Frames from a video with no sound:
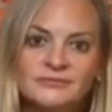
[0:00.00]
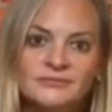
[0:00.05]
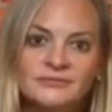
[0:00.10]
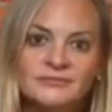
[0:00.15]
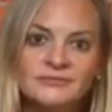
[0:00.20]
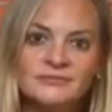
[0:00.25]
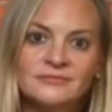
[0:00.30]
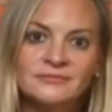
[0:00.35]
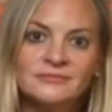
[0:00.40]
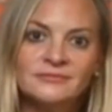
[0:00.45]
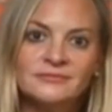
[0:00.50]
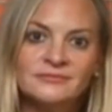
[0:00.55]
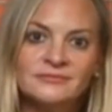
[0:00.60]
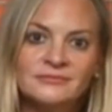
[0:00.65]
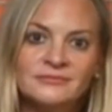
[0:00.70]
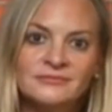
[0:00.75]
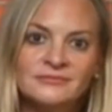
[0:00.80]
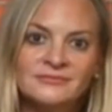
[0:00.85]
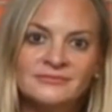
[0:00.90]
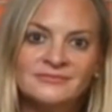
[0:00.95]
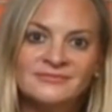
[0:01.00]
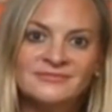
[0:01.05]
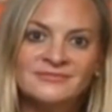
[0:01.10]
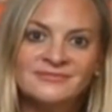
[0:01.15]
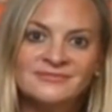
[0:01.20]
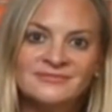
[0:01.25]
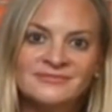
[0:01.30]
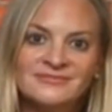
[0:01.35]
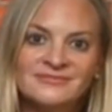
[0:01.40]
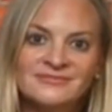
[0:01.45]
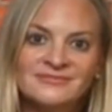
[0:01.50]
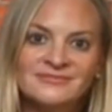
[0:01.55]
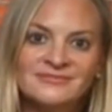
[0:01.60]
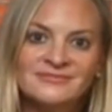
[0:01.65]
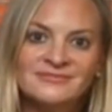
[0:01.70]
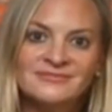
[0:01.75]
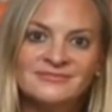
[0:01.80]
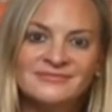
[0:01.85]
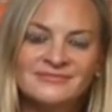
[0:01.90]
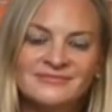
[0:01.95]

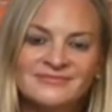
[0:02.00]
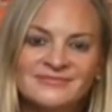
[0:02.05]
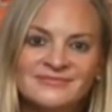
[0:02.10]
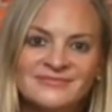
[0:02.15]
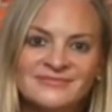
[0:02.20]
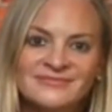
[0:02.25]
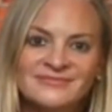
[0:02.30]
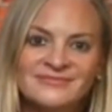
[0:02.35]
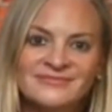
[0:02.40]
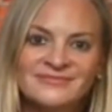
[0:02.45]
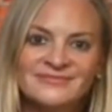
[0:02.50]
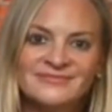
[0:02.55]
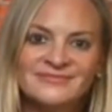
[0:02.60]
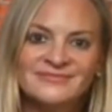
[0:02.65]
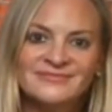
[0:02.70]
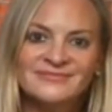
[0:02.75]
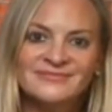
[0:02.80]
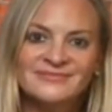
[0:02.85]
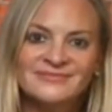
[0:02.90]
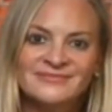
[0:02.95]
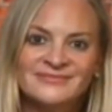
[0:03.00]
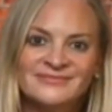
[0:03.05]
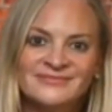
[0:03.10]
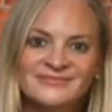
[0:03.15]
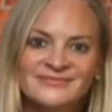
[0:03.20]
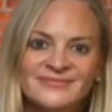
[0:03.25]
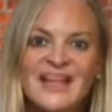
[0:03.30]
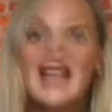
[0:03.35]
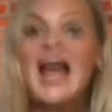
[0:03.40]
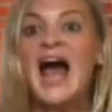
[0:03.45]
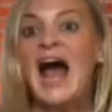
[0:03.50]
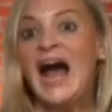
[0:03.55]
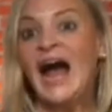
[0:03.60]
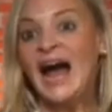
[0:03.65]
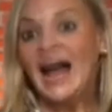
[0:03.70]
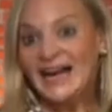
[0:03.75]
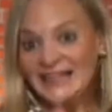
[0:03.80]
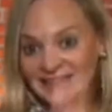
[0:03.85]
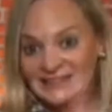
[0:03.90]
This person isn't speaking.